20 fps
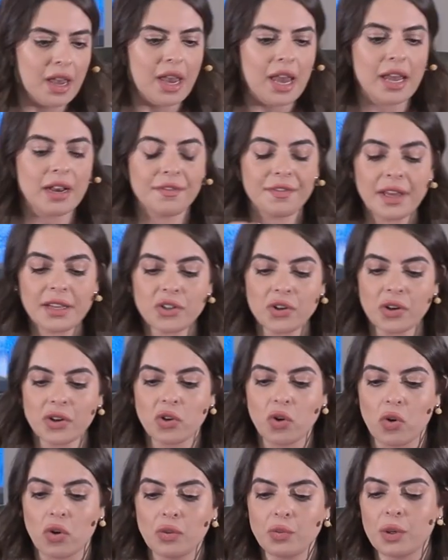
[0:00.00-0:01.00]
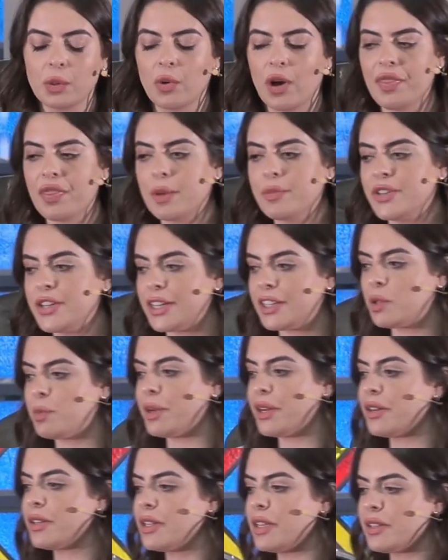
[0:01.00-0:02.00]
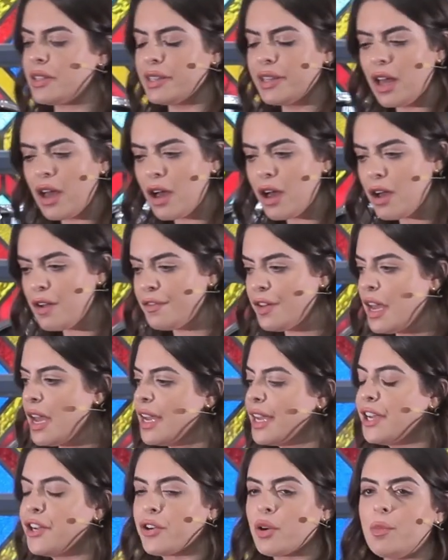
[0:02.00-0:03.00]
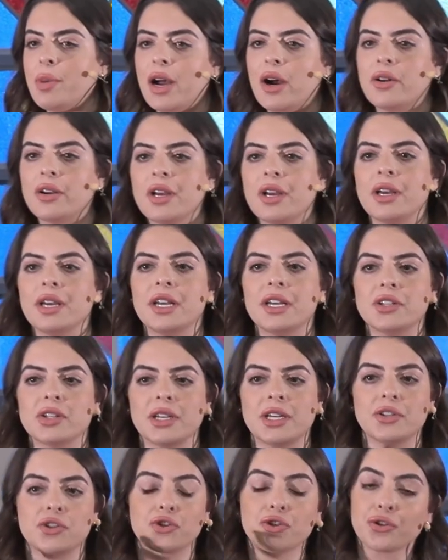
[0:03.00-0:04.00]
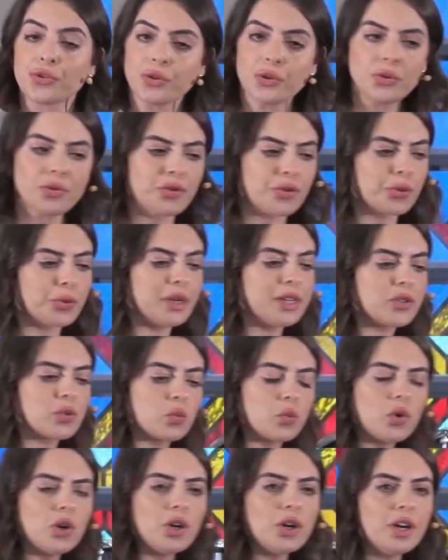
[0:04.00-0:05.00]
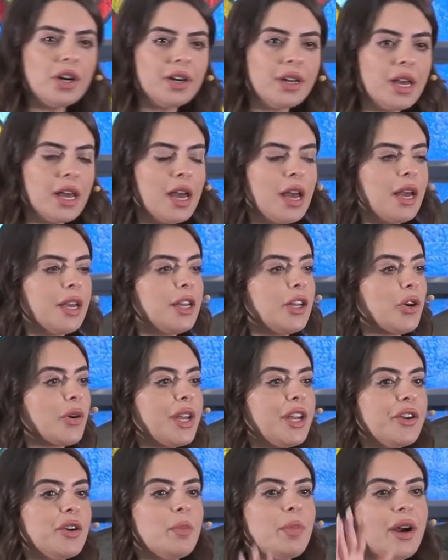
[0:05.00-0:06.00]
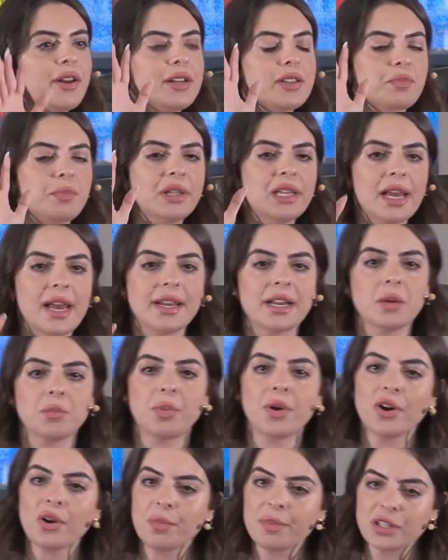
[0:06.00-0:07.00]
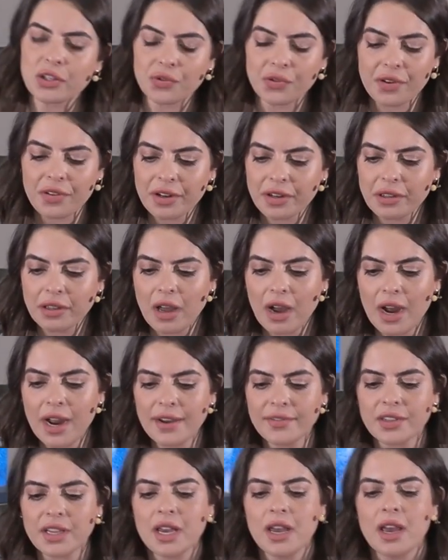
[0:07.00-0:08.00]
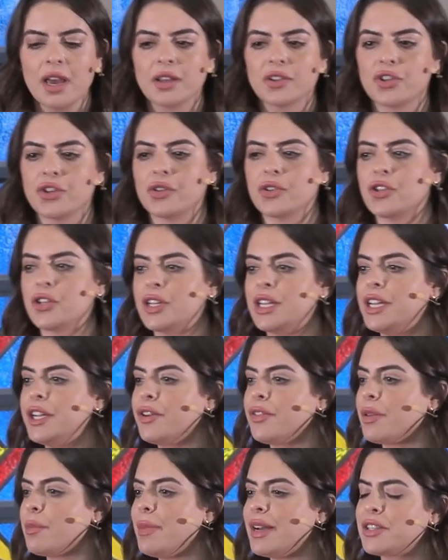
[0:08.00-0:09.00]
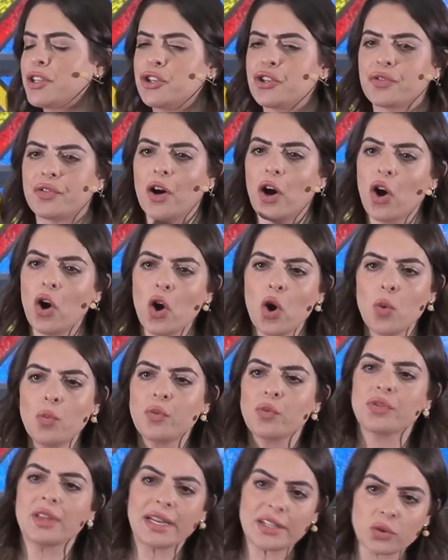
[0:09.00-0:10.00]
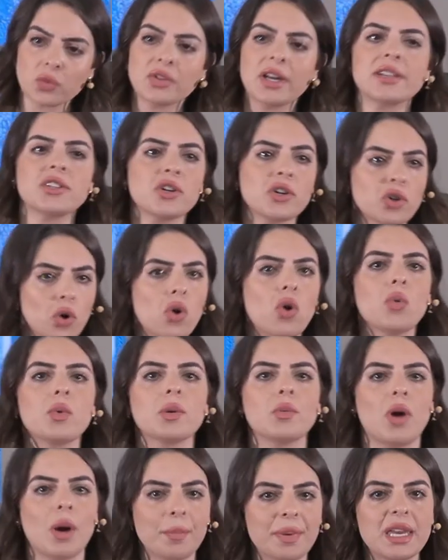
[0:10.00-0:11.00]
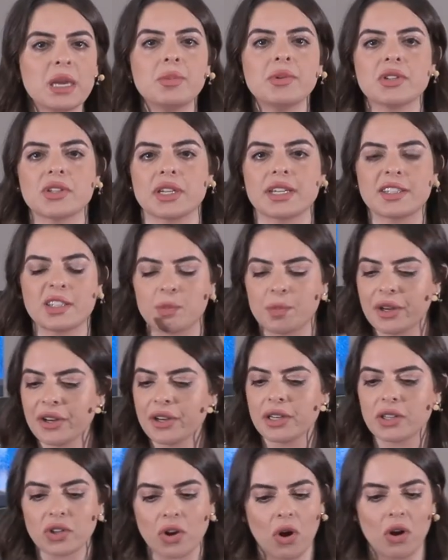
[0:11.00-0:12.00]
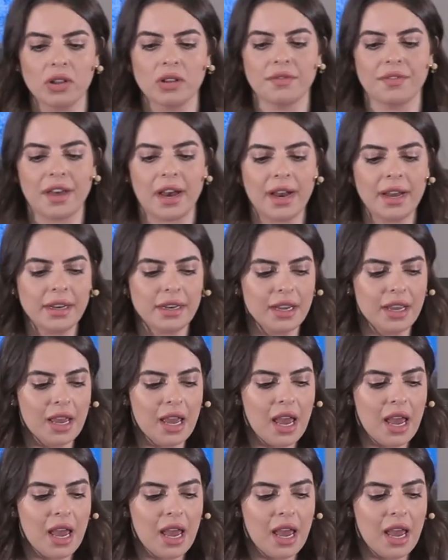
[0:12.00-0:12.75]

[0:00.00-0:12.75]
And if that's our goal, we want them to experience His love, hear about His, his truth through His word, you know, hear about His plan and purpose for their lives, to, to hear the message of hope. That's, that's our goal. We want people to experience all of that.